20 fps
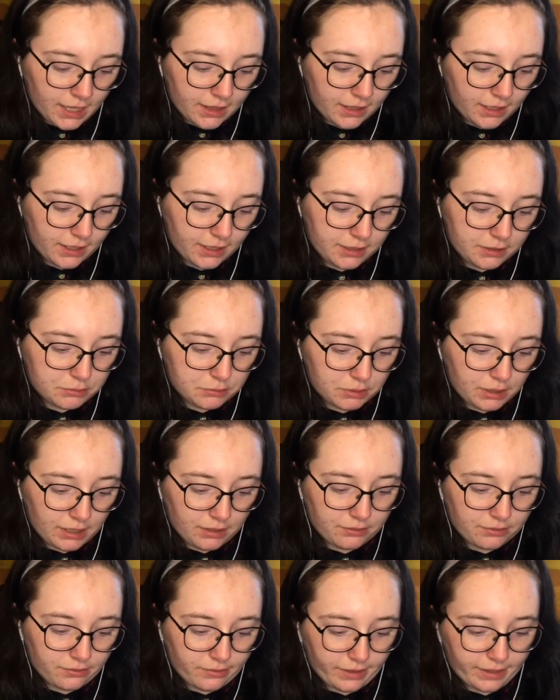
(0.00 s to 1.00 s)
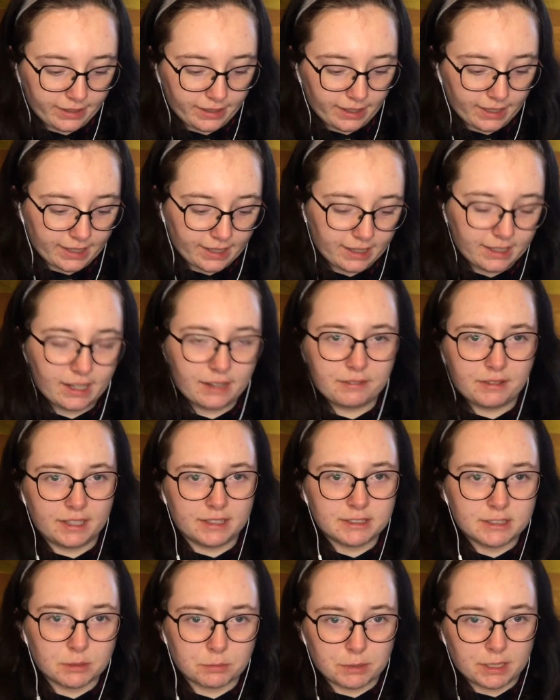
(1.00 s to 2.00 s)
I will have like, I can have like
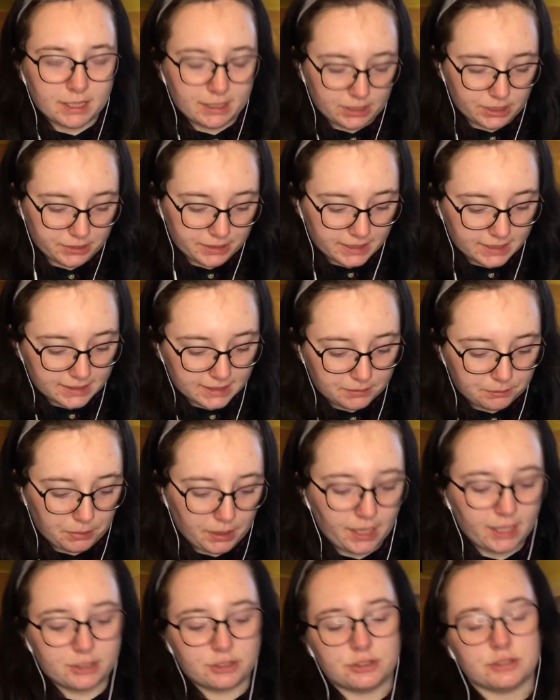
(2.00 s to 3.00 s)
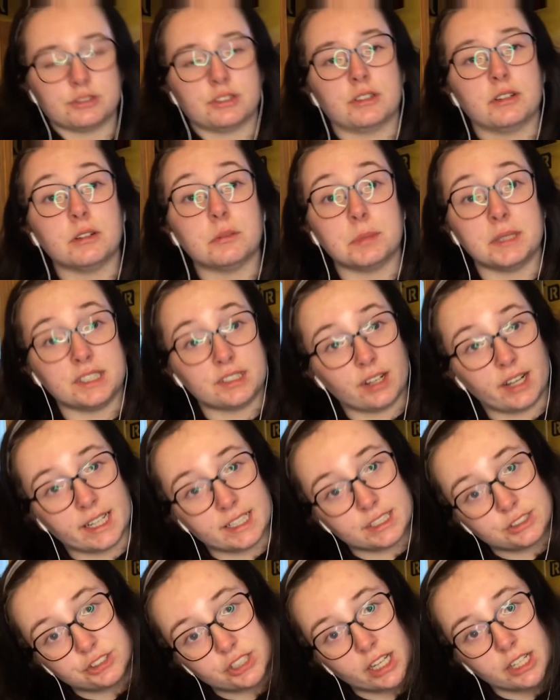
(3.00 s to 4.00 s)
subcategories in personal, so it'll be
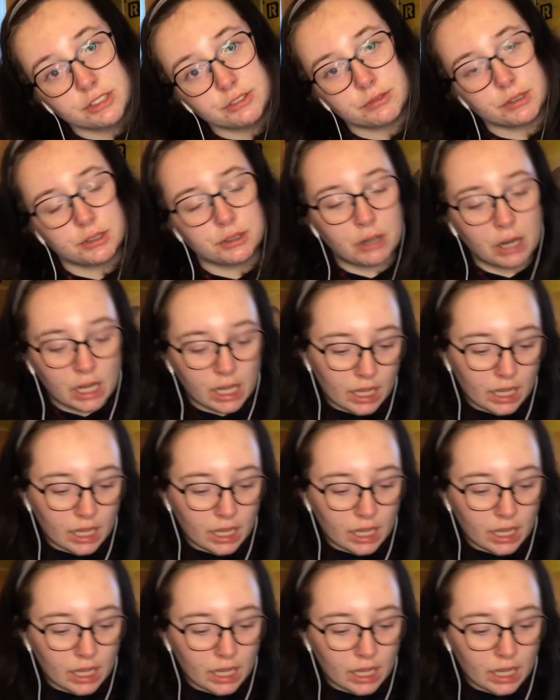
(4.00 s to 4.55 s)
like general,